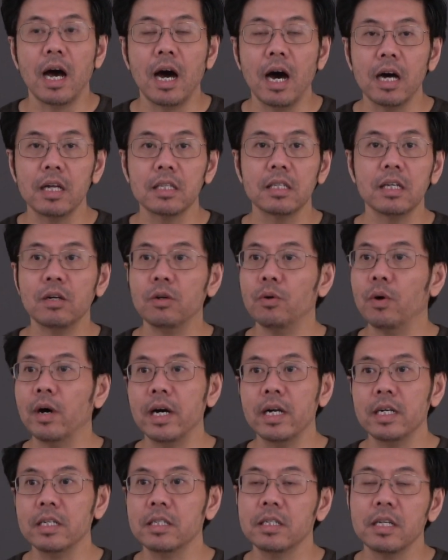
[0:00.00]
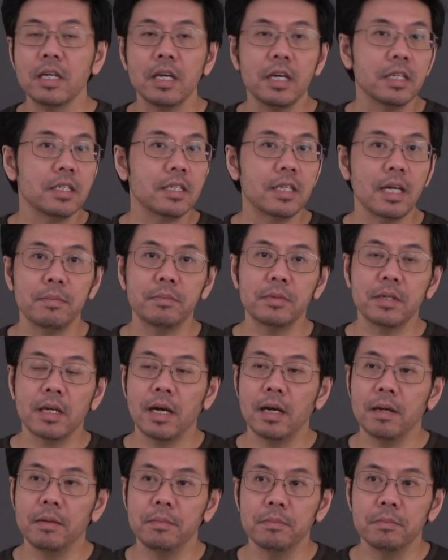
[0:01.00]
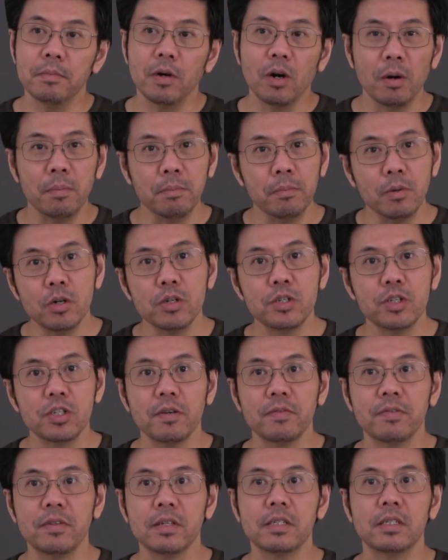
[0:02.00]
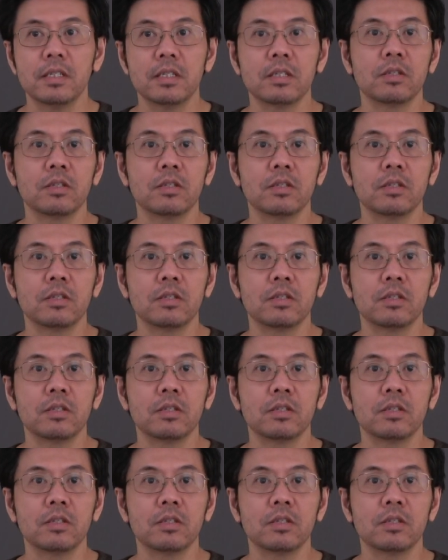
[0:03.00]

Otherwise, sometimes or most of the